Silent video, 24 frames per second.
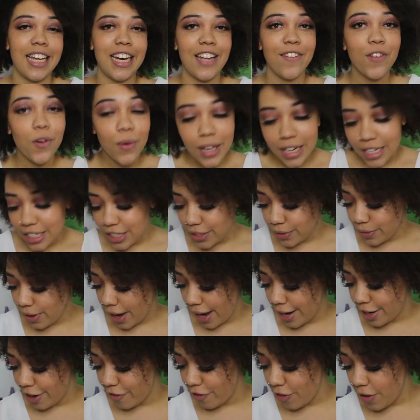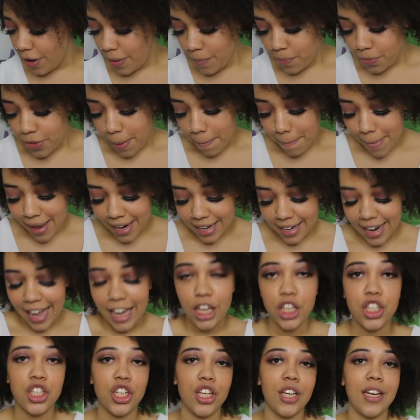And if you're into kind of
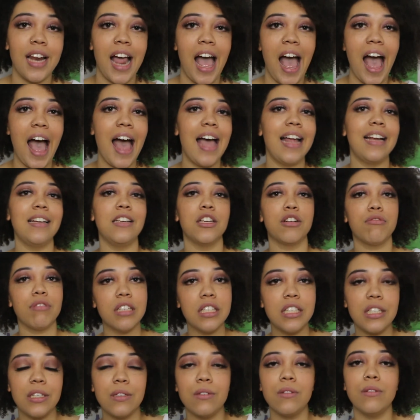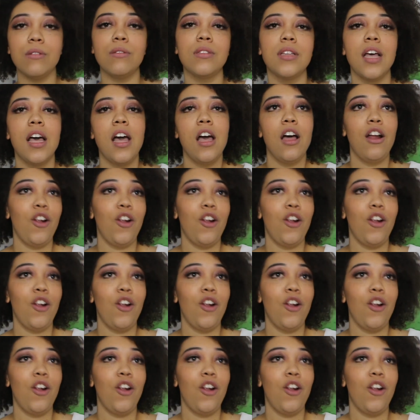meditation and crystals,